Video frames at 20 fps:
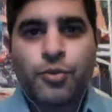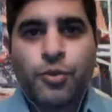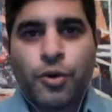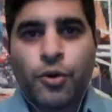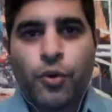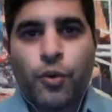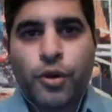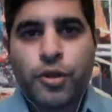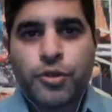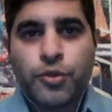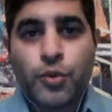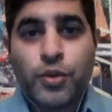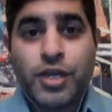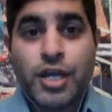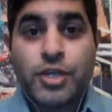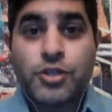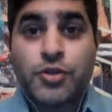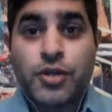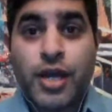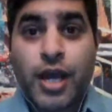We're going through an
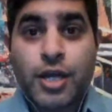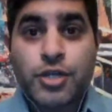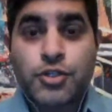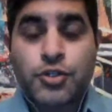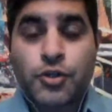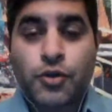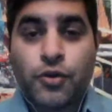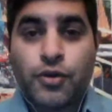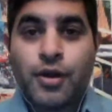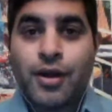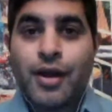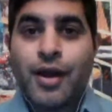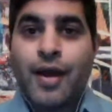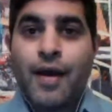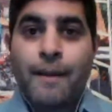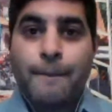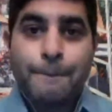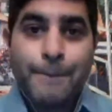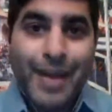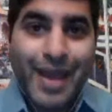international
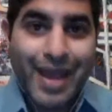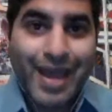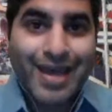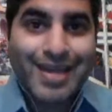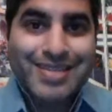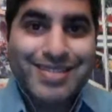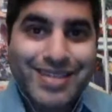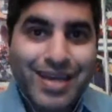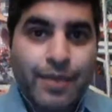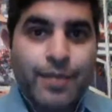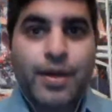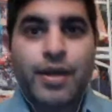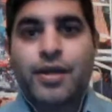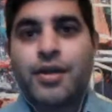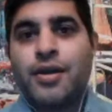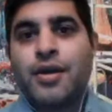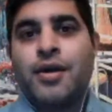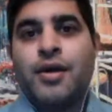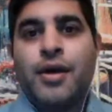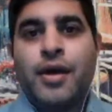
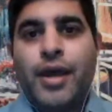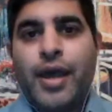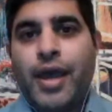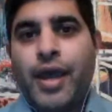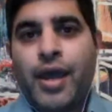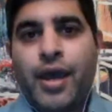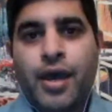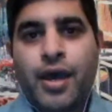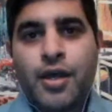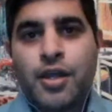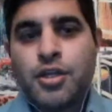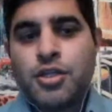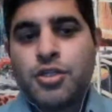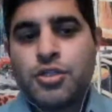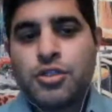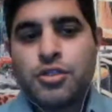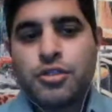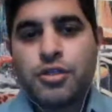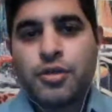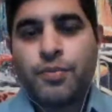pandemic, and
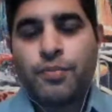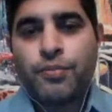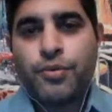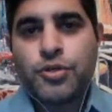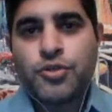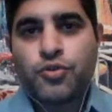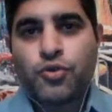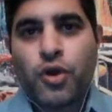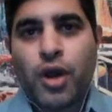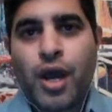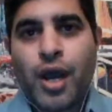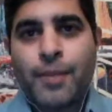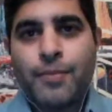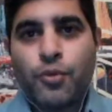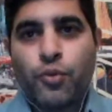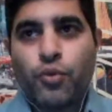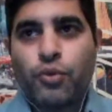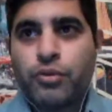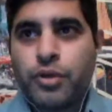the prescribed,